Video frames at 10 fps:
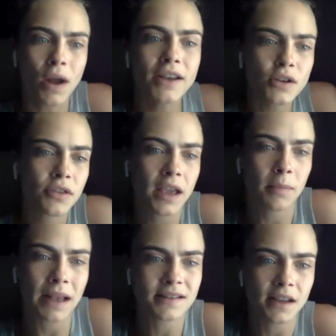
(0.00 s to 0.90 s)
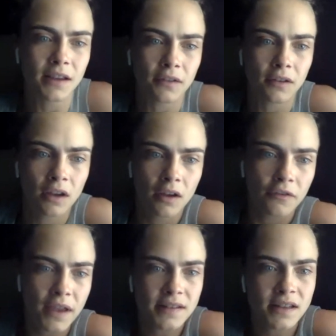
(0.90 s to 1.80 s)
Where do you think plastic
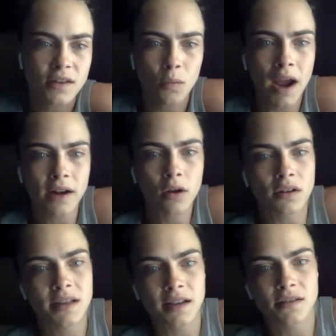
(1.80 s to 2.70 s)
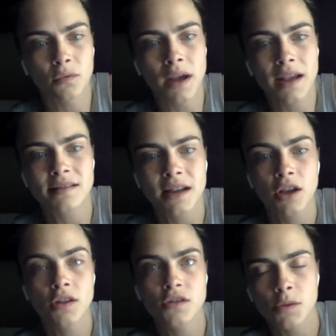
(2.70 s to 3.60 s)
fits into the wider context of waste
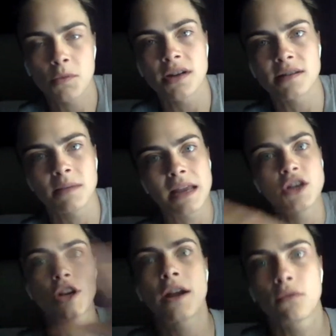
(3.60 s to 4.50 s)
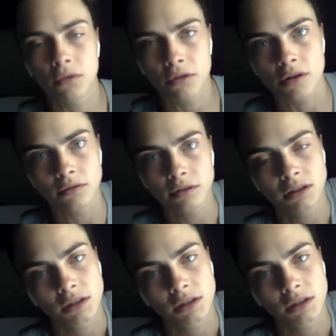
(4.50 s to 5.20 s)
and consumerism in general, though?